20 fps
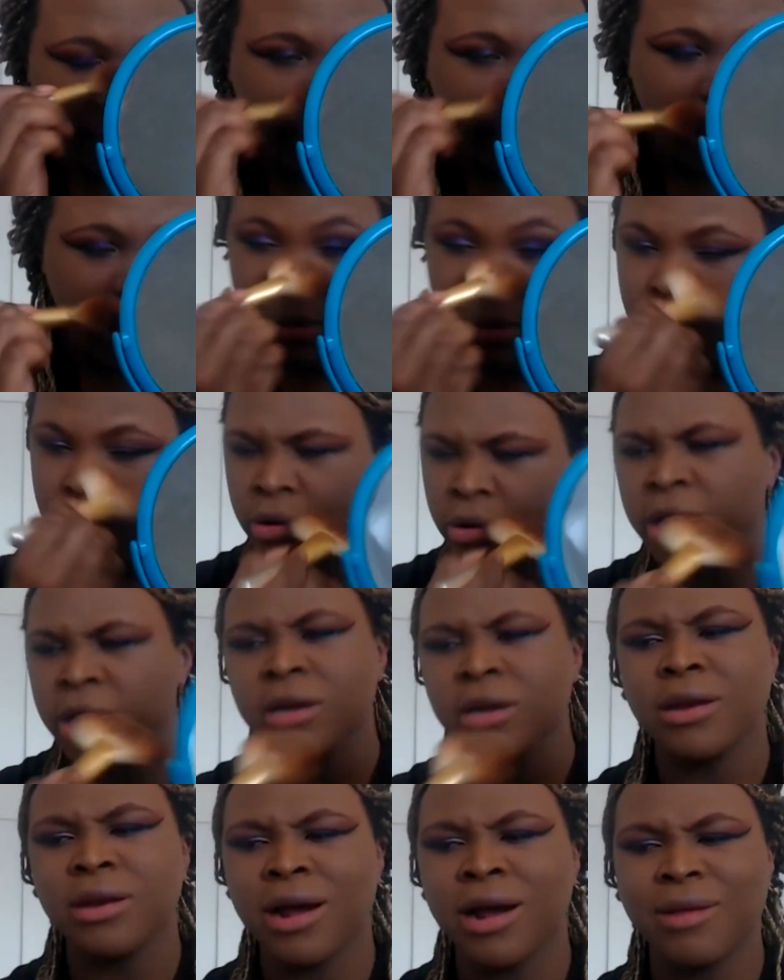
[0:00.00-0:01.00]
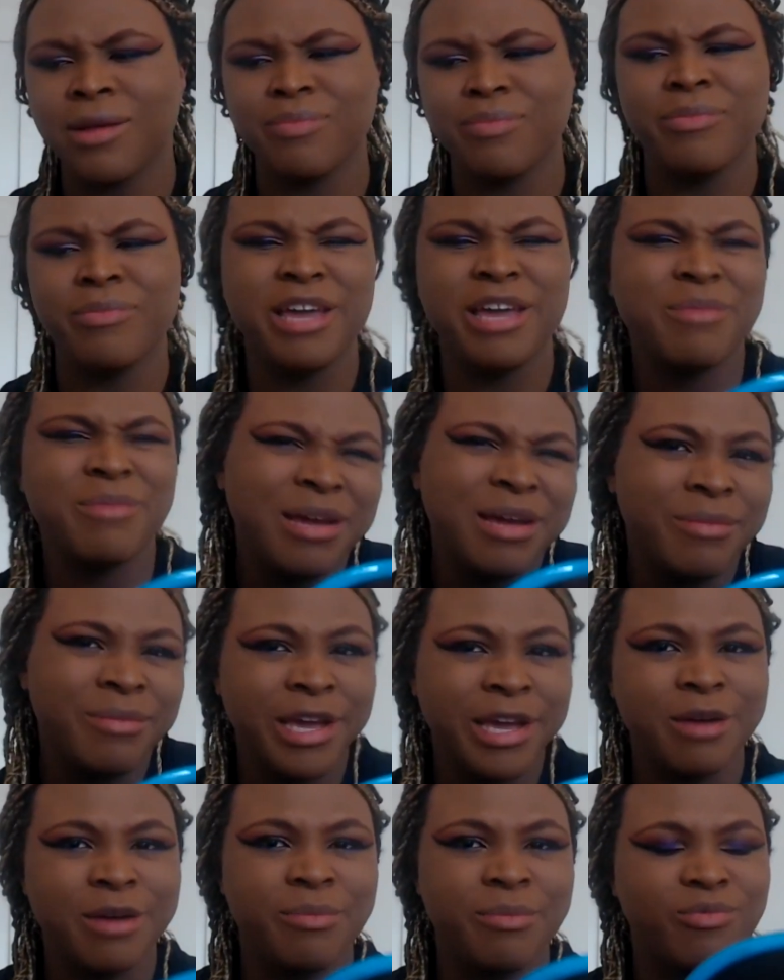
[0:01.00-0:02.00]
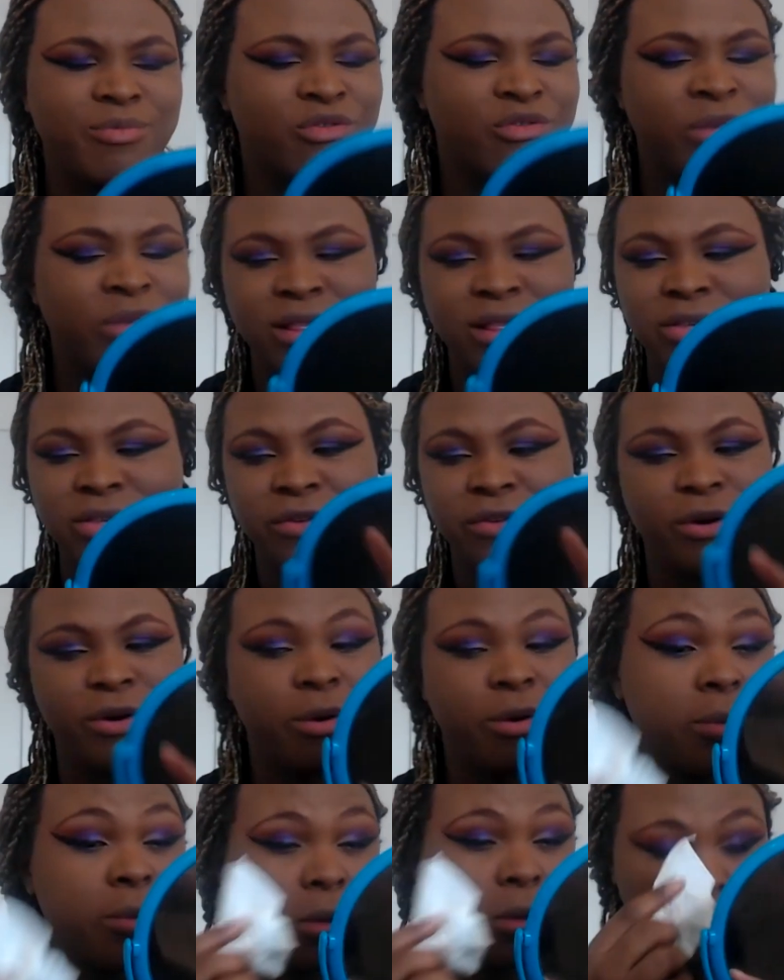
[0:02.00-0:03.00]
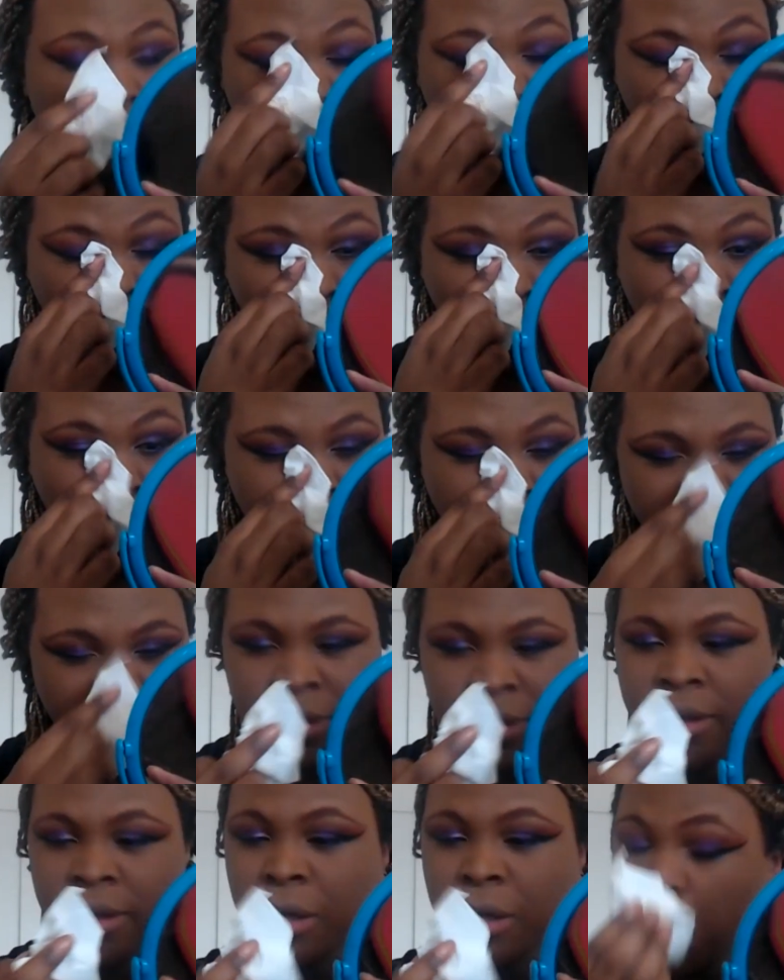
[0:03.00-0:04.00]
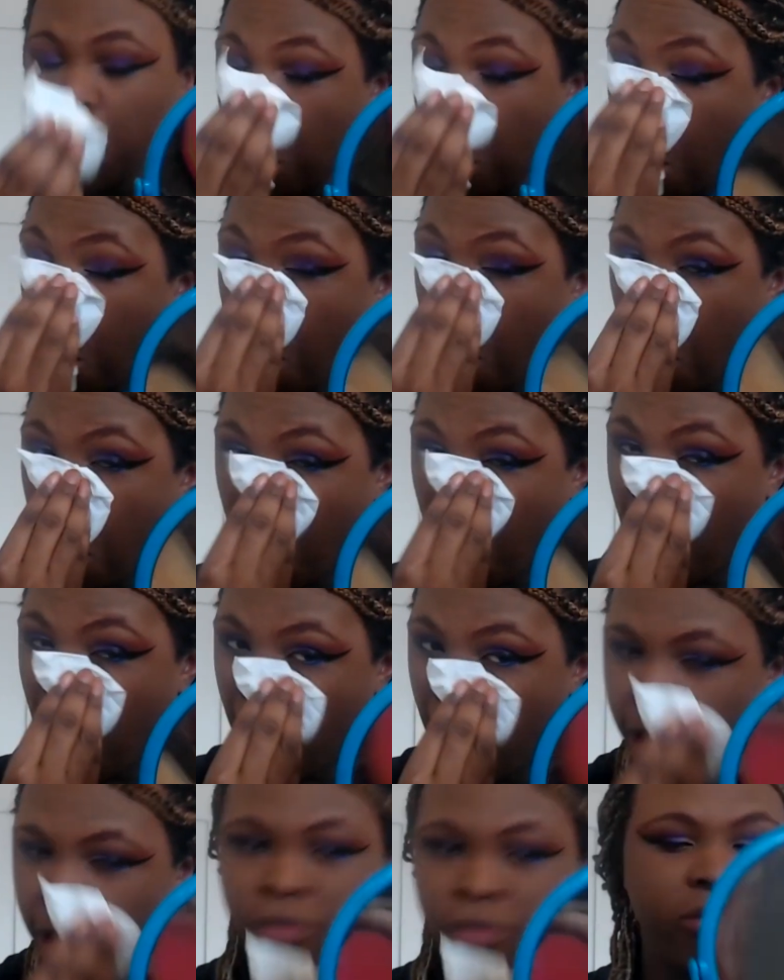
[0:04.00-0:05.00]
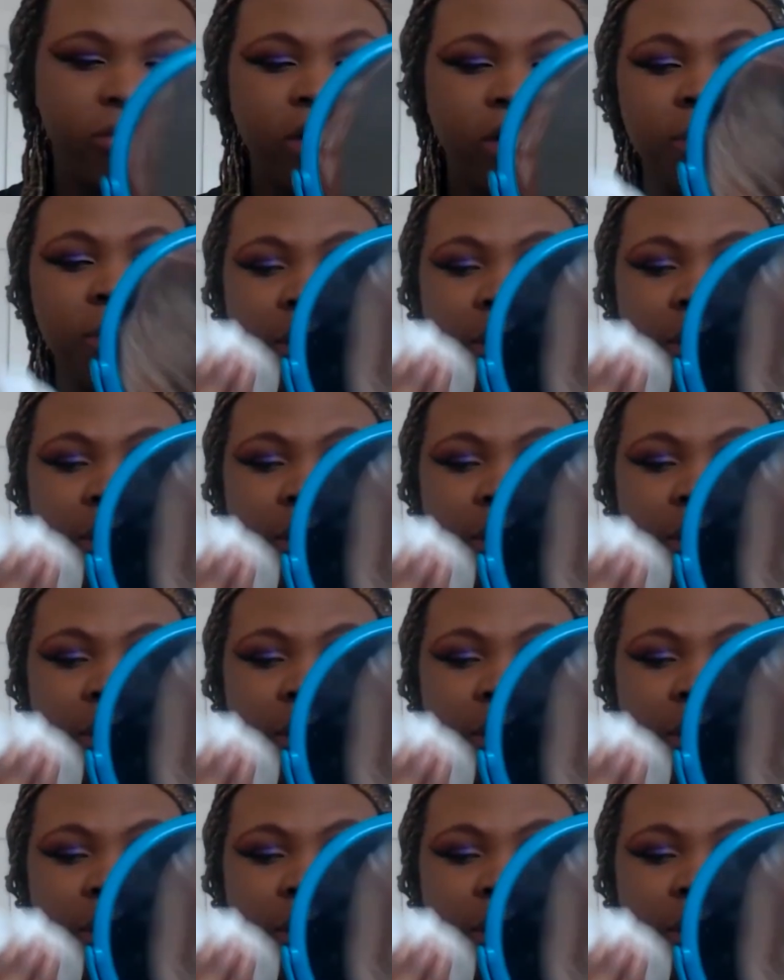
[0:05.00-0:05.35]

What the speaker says: like, I'm trying to not make my makeup transferable. And so I've